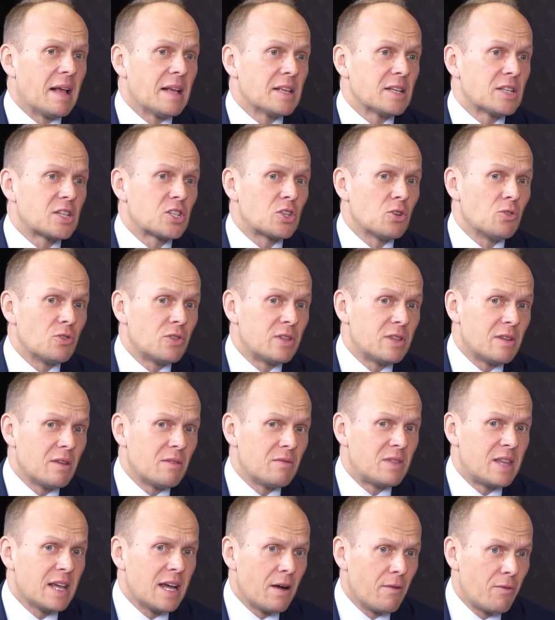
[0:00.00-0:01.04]
So
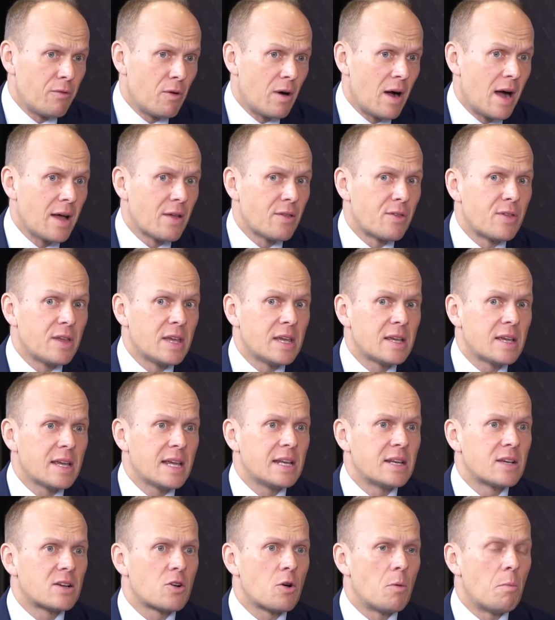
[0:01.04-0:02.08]
therefore, I think
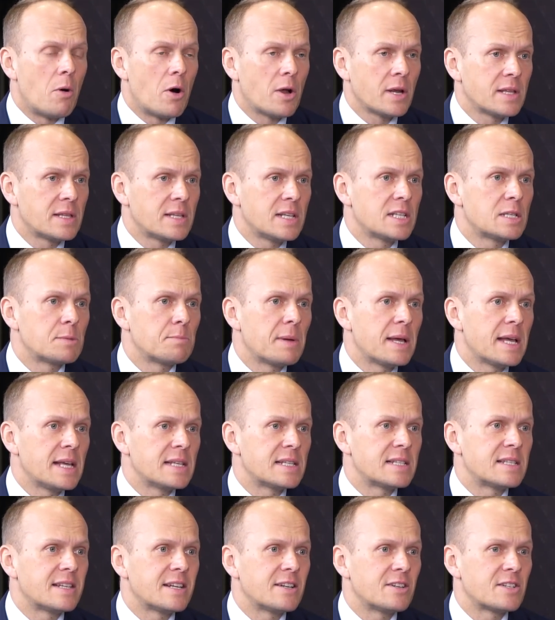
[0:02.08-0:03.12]
in the commodity
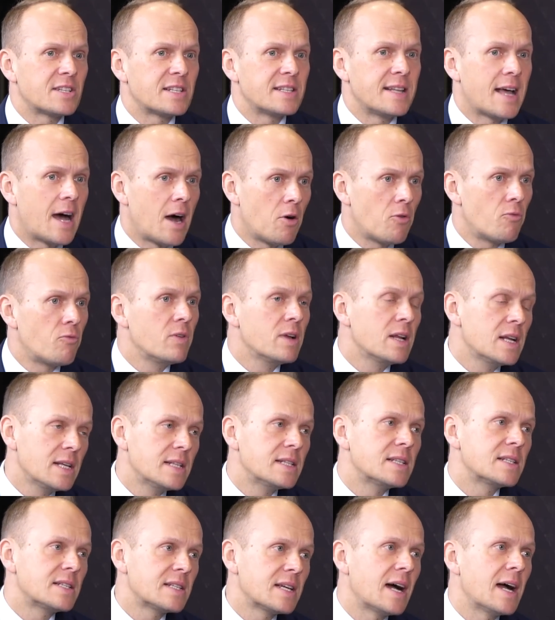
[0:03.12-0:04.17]
space, there's now really
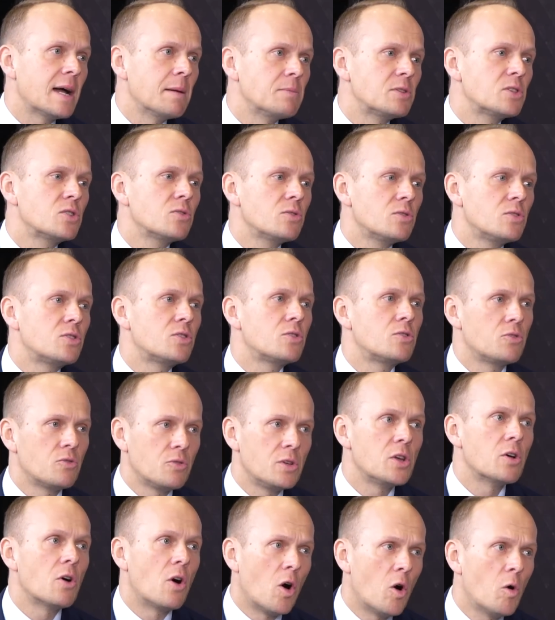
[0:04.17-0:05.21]
the time to do
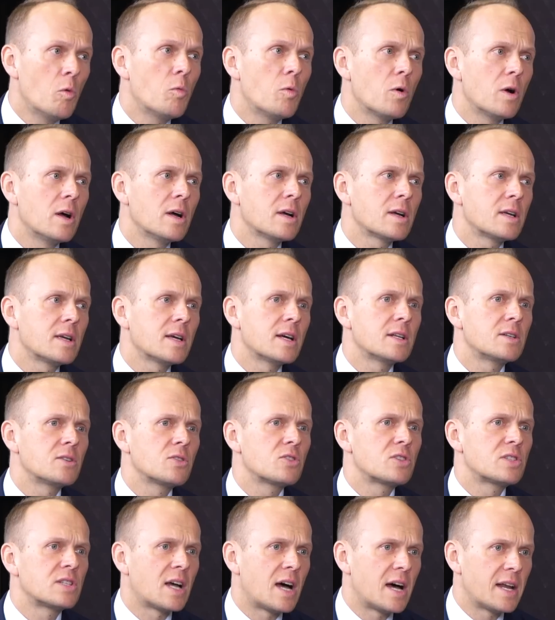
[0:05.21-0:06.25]
your homework, to
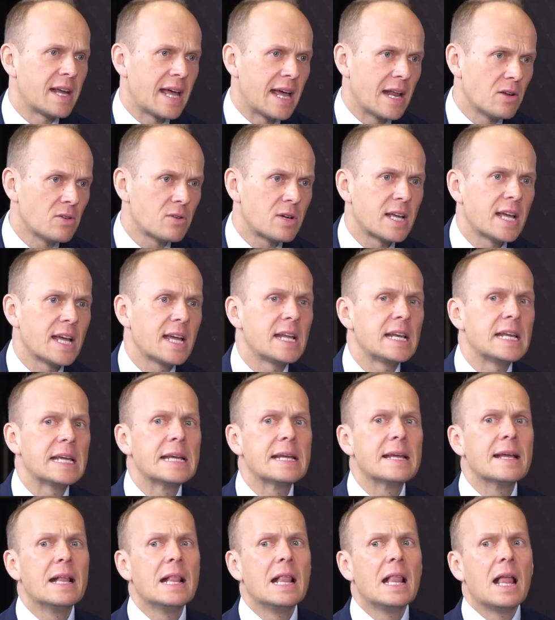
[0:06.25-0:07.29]
start
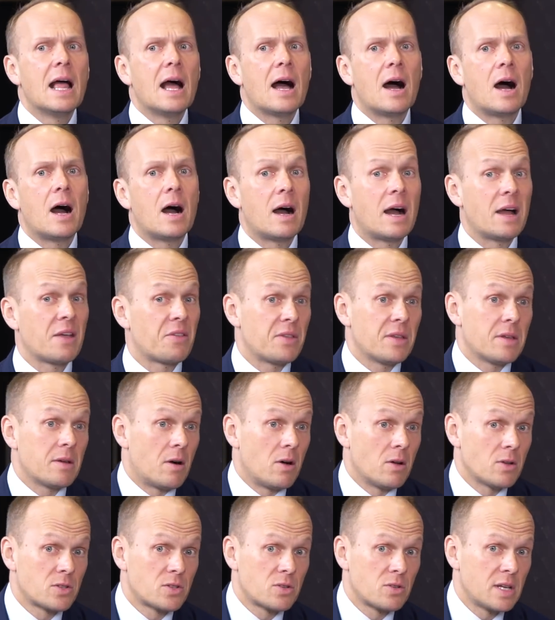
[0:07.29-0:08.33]
allocating. I think
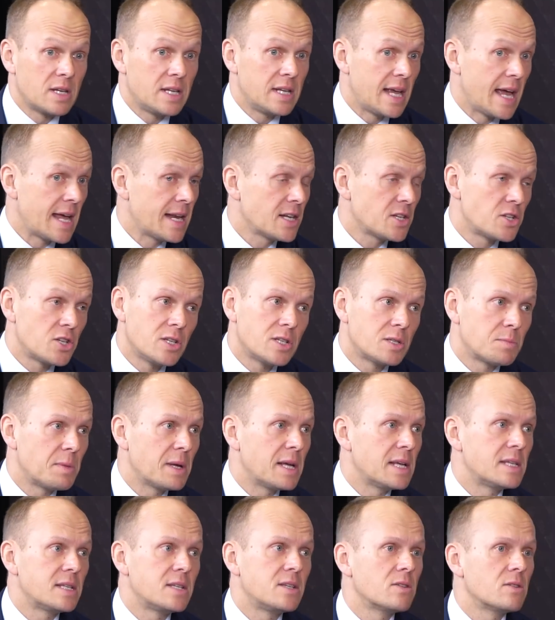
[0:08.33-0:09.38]
also in the energy
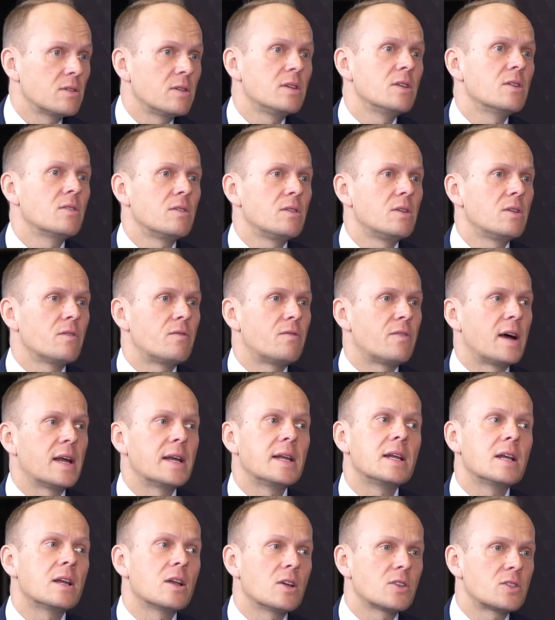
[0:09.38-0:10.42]
space, you're
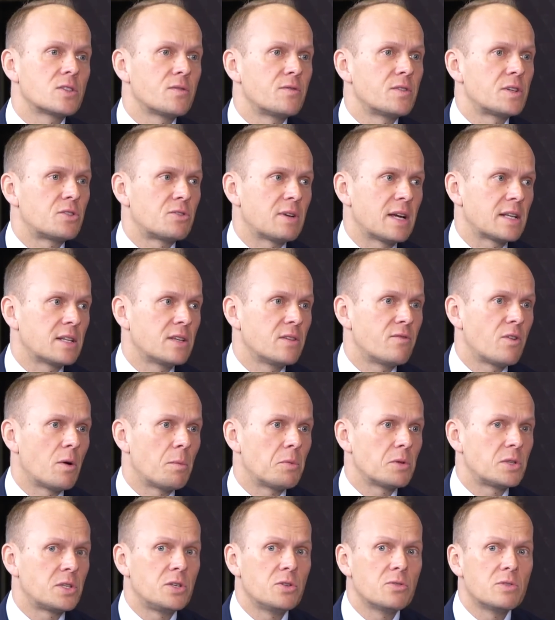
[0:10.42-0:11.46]
finding lots of attractive
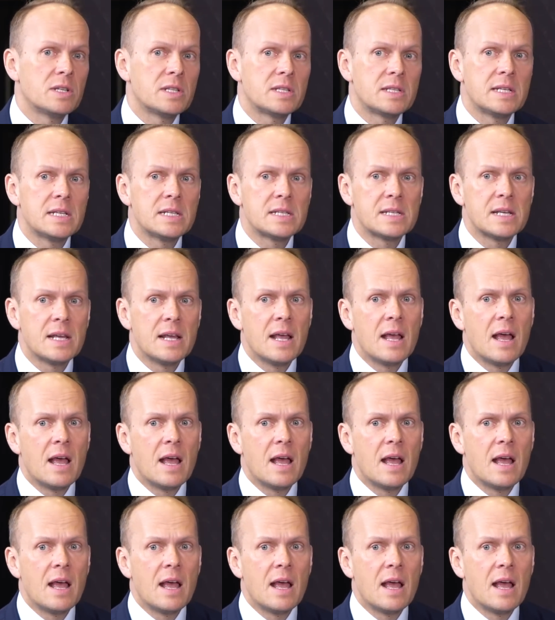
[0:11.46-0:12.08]
opportunities.